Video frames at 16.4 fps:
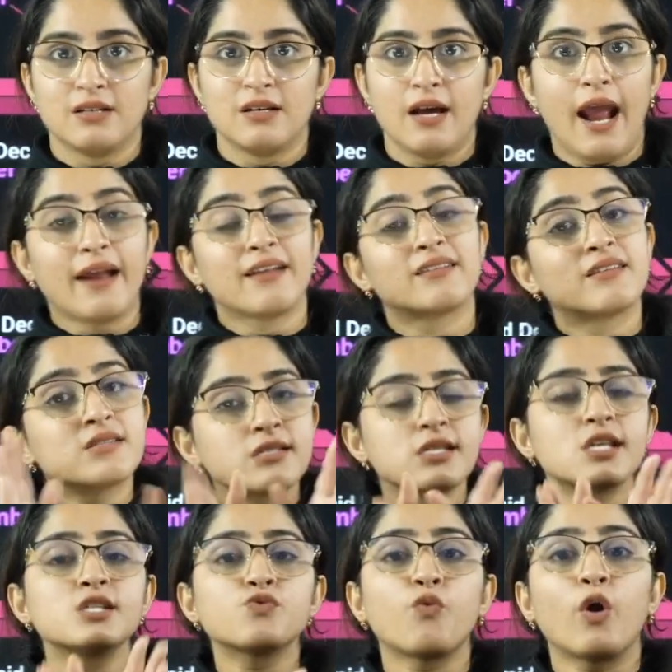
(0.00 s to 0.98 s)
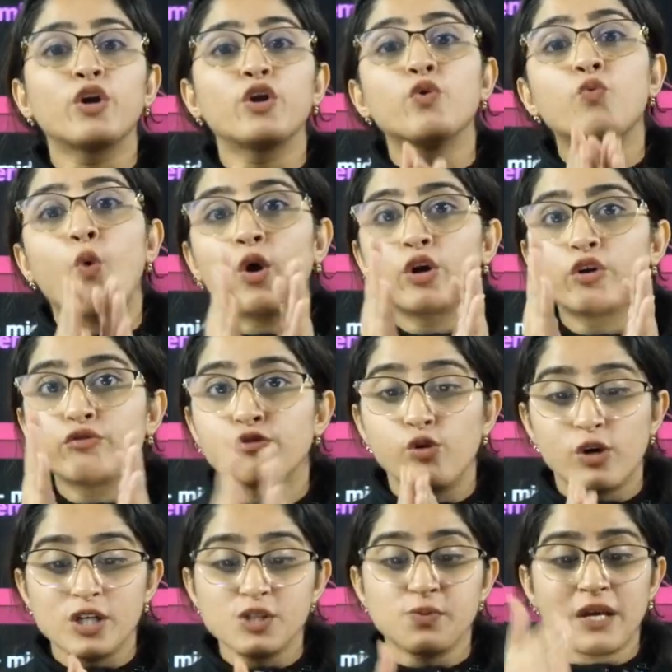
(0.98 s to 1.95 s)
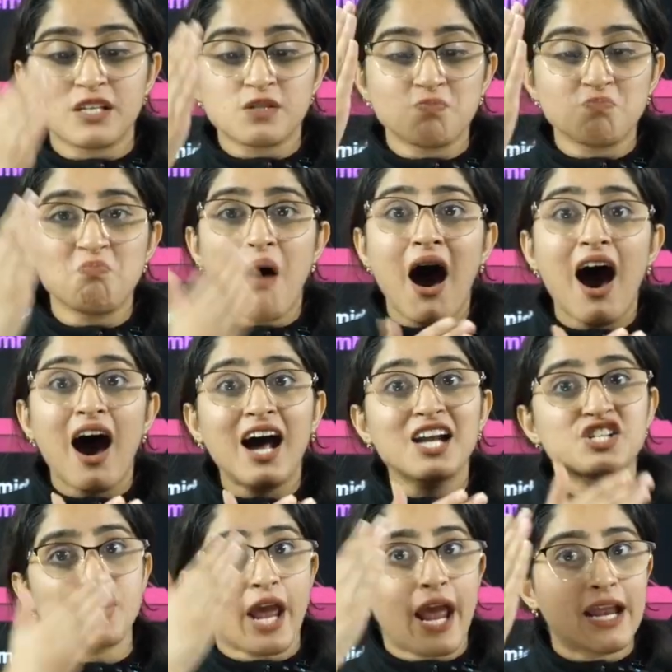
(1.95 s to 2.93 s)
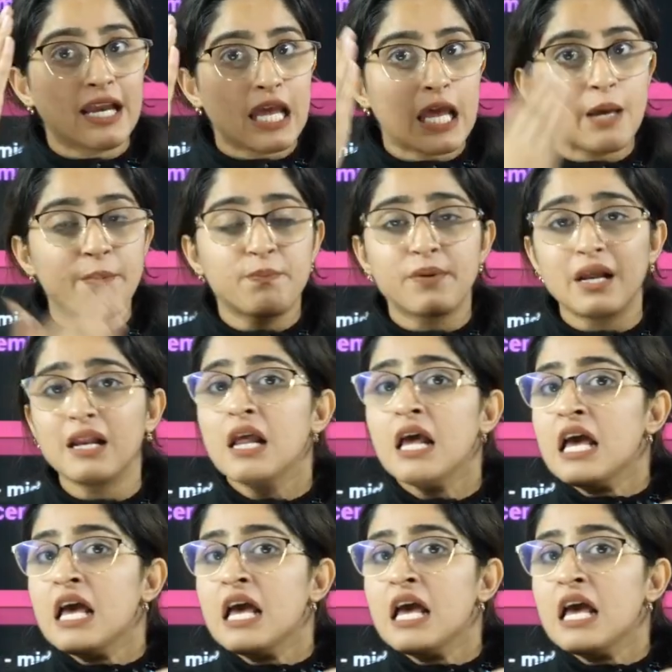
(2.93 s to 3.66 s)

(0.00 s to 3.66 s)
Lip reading: And this is what you want to focus, because March and April